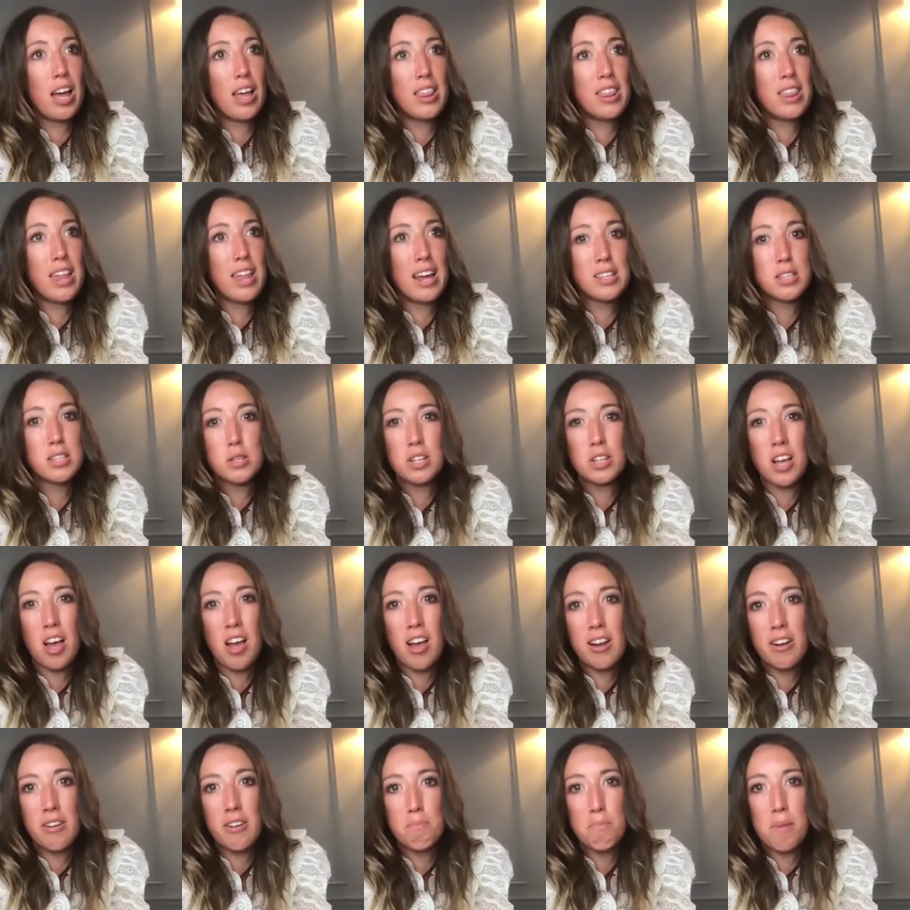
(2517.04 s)
That's
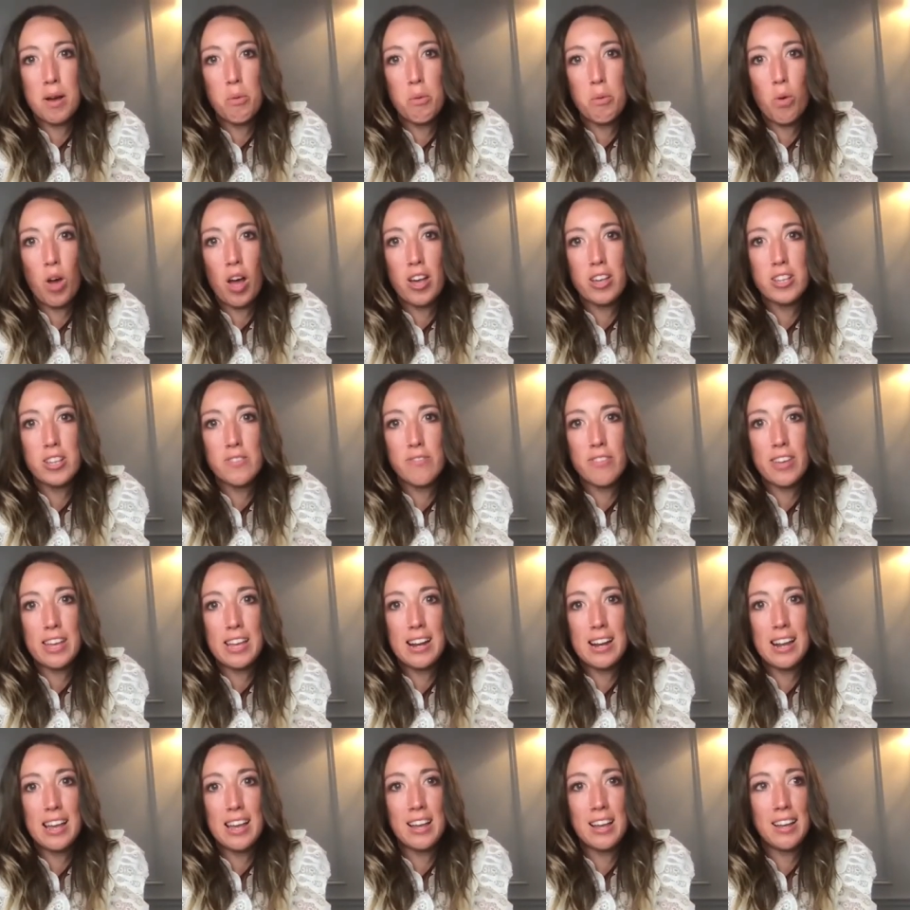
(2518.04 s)
kind of my worst
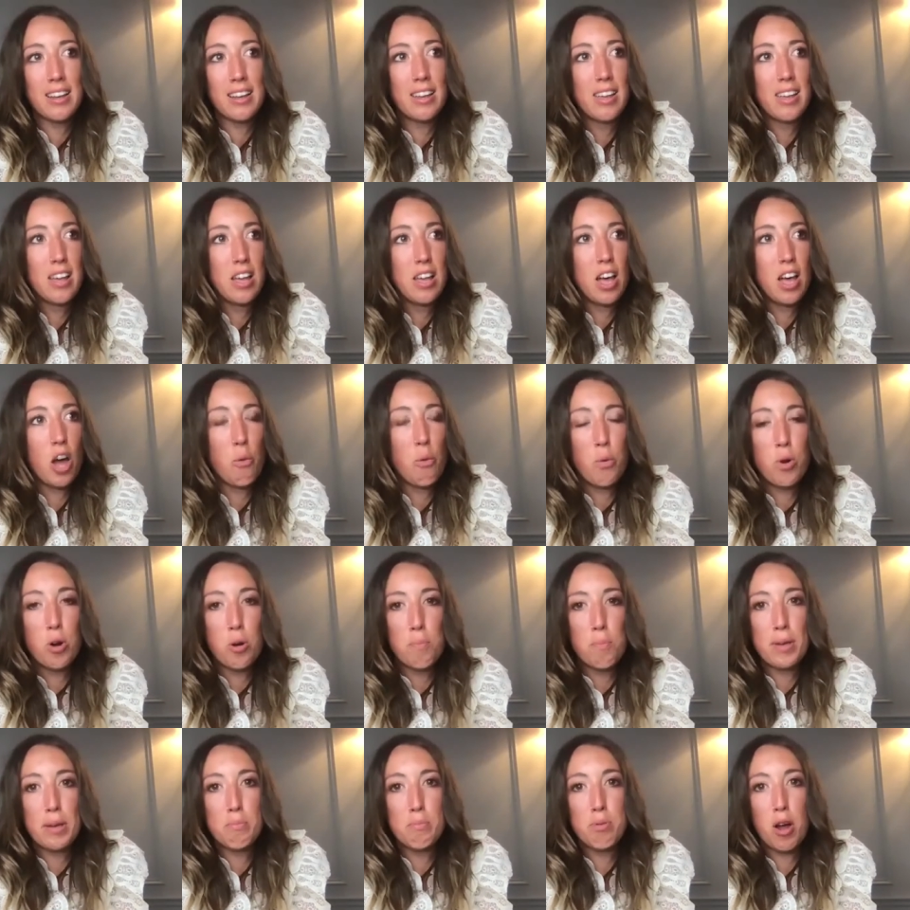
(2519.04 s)
feeling. I want
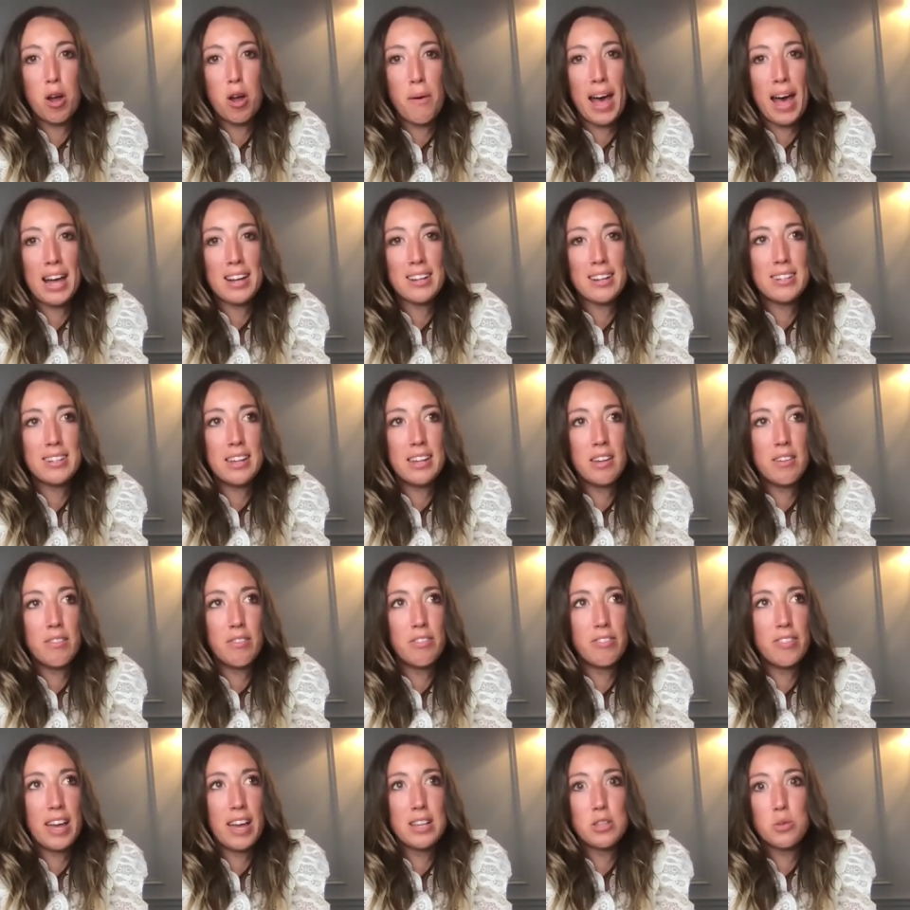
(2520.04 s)
to be proactive.
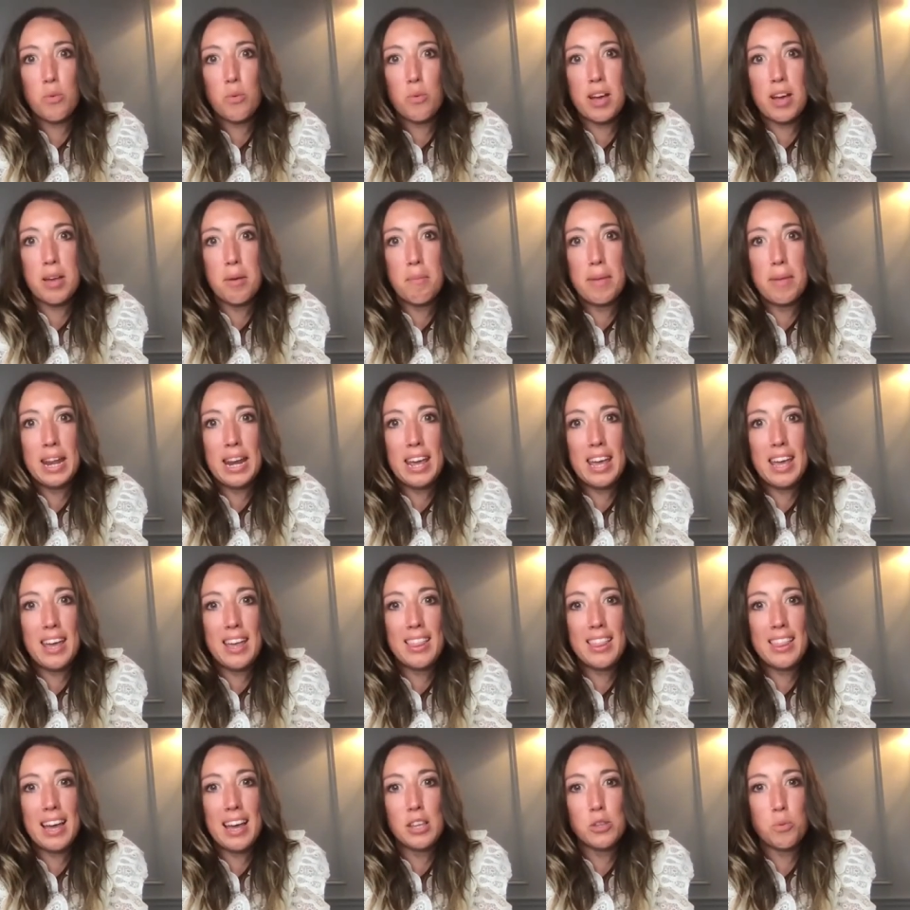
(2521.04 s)
That's why I'm in it.
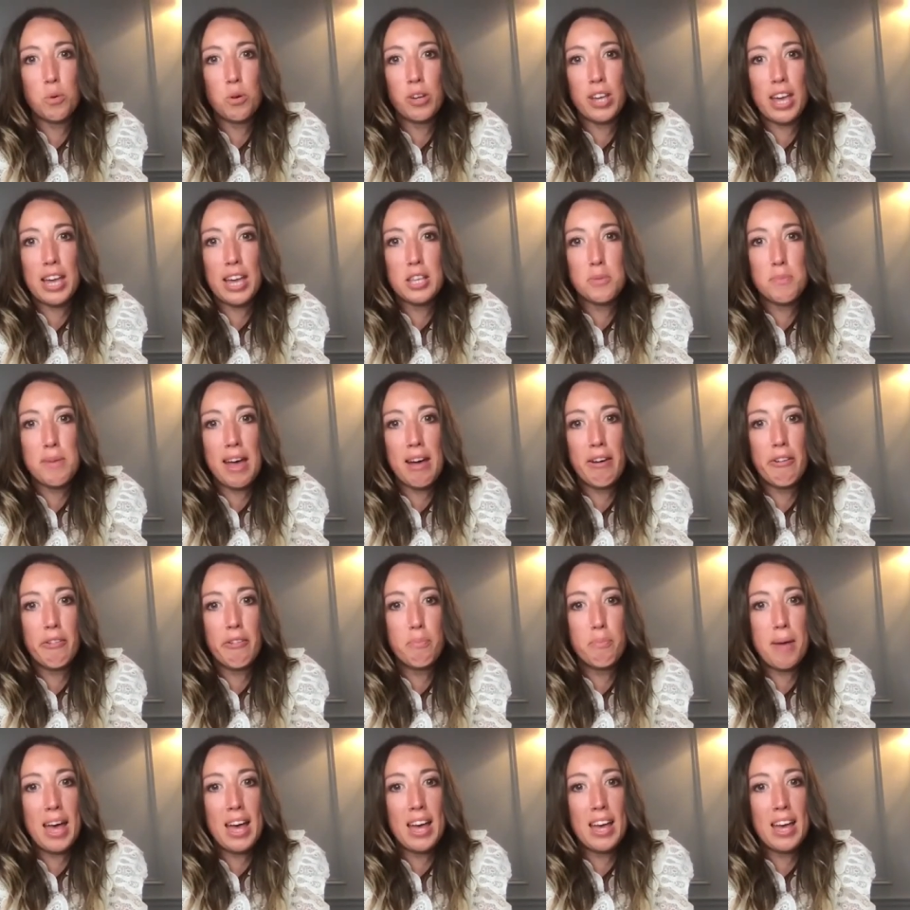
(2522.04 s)
That's what gets me out
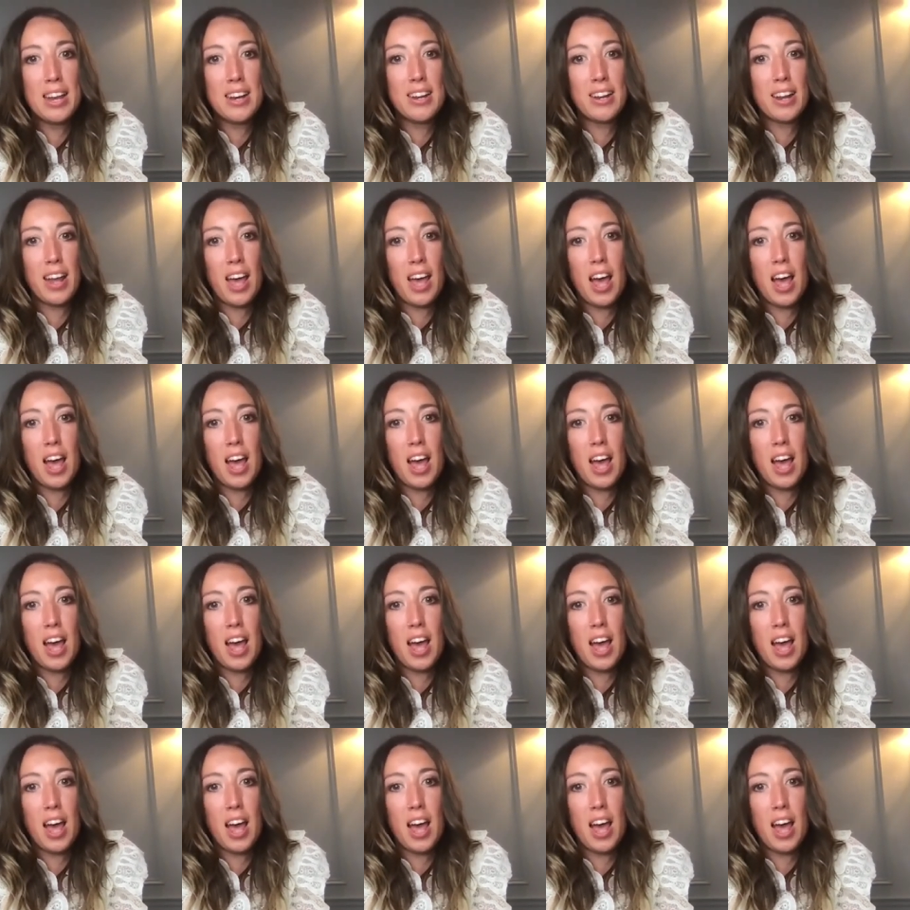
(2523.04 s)
of bed.